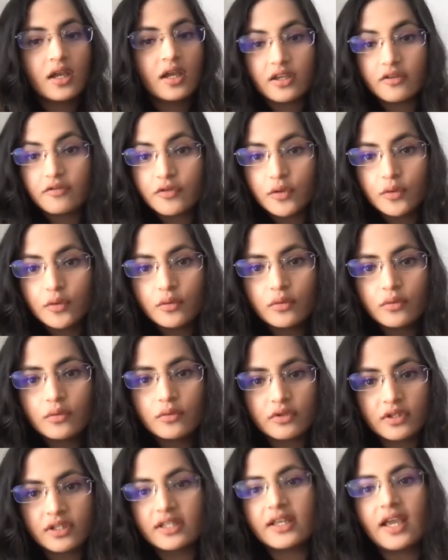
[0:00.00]
If you
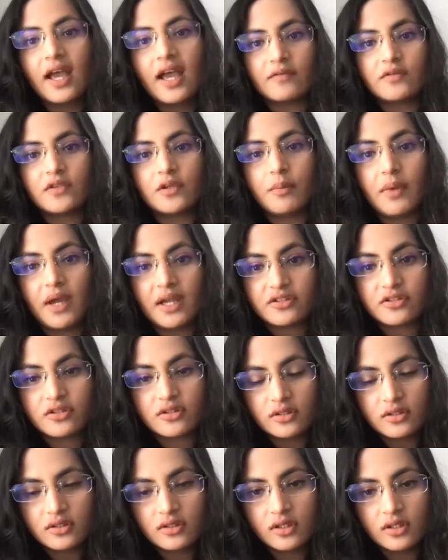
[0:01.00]
really have the
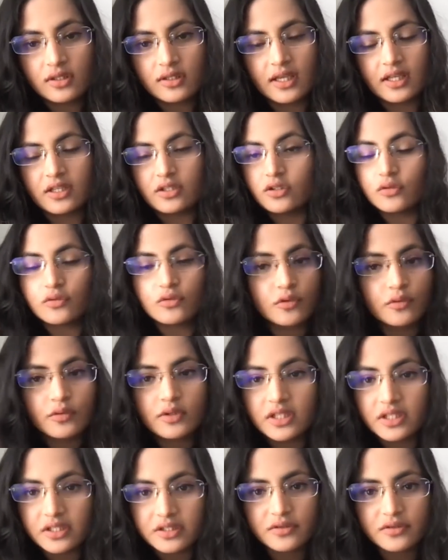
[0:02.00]
passion, then you don't
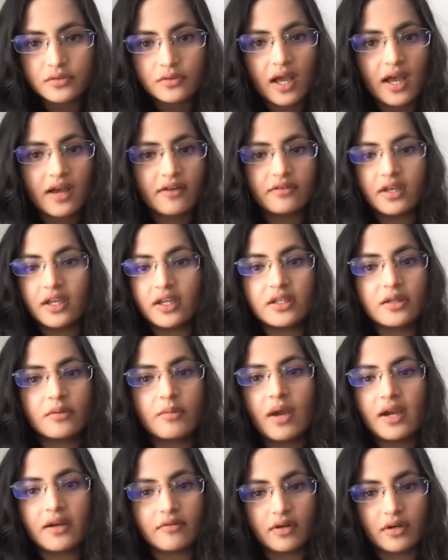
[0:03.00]
need to have any
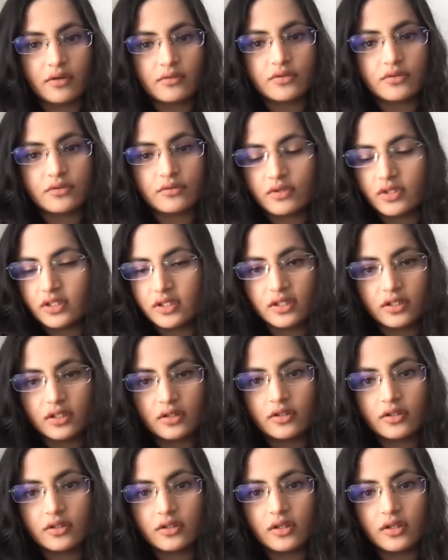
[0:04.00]
background to really
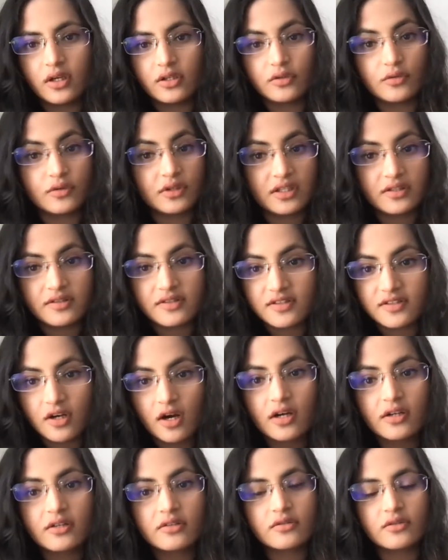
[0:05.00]
learn. You can
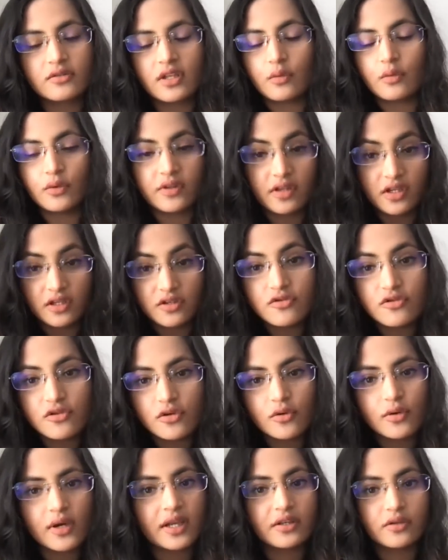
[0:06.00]
start today with
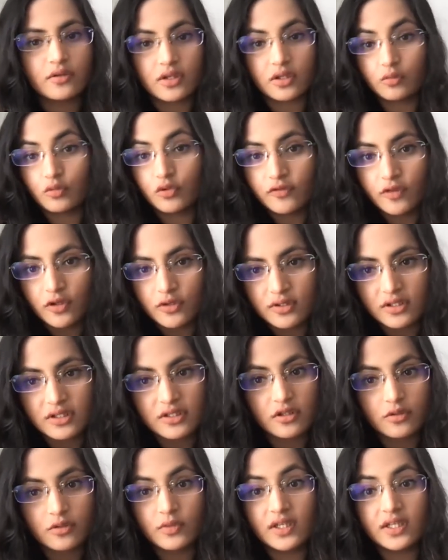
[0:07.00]
intro, and you can move on to
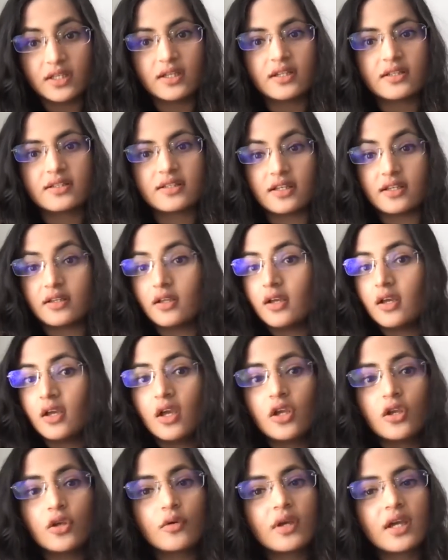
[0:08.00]
intermediate, and
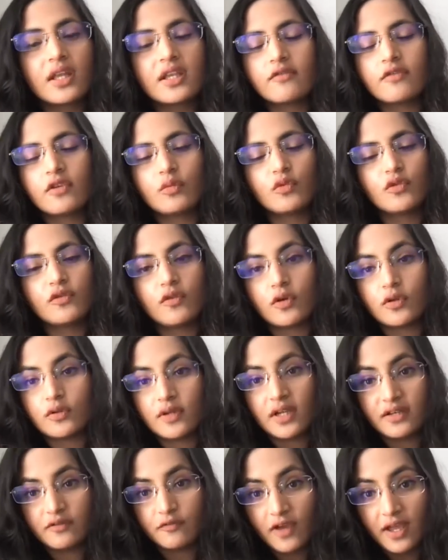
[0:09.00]
you can even move on
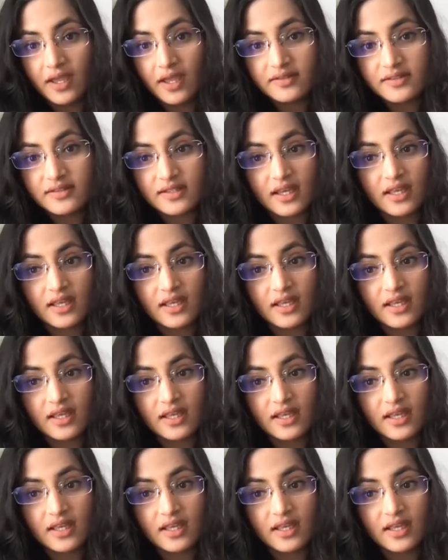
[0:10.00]
to advanced.